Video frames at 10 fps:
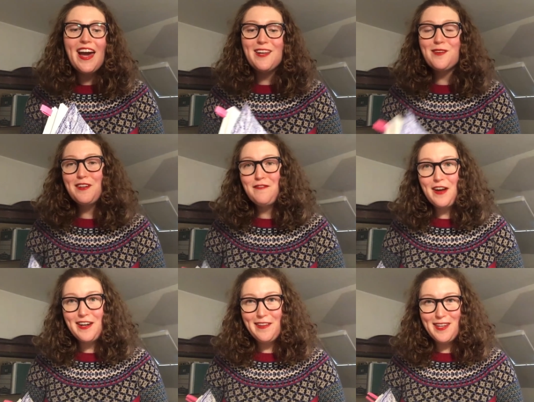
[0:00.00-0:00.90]
and you can find
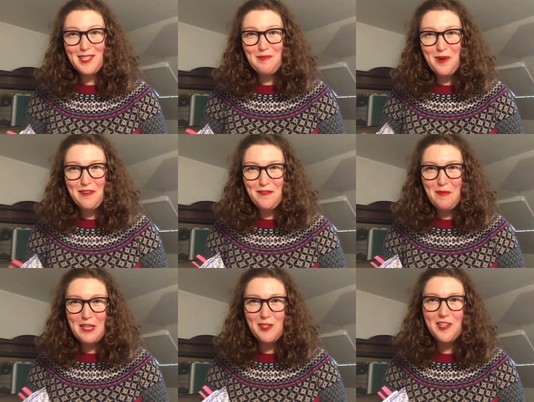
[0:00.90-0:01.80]
find out lots more
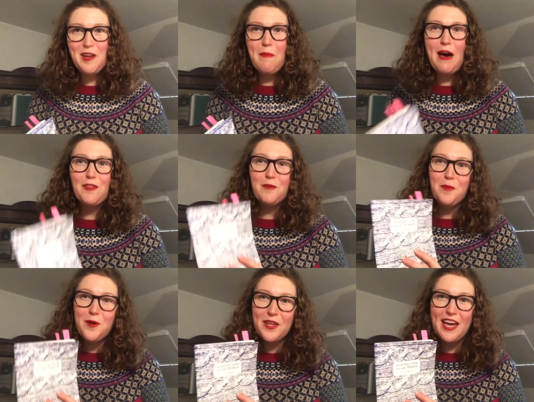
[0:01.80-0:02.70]
information about the
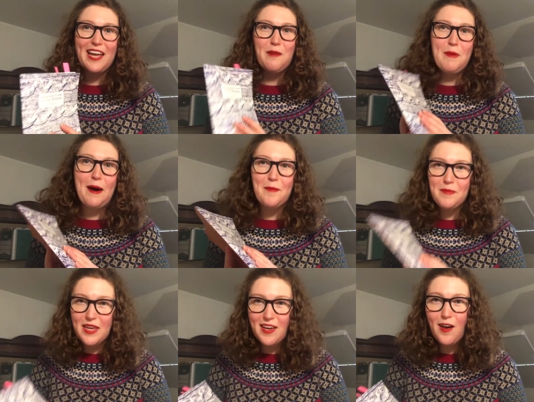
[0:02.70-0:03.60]
book and about
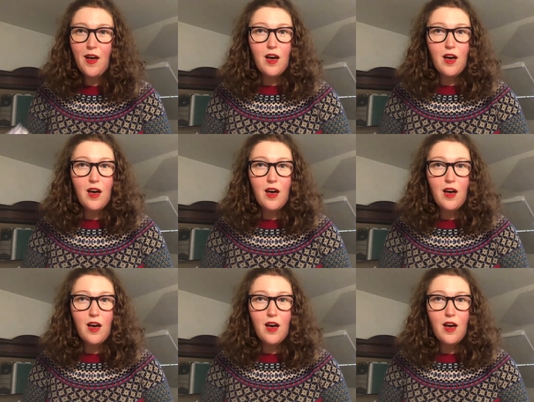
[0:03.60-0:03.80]
me